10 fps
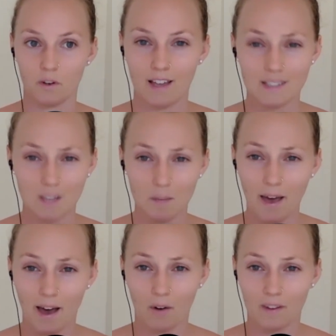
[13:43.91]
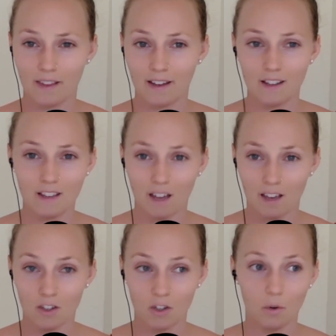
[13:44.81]
And somehow at the end of the
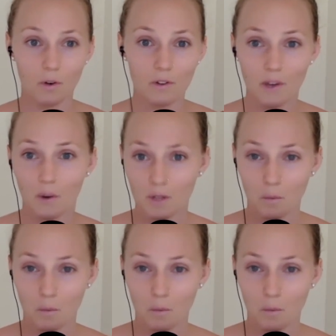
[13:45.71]
night, you're the only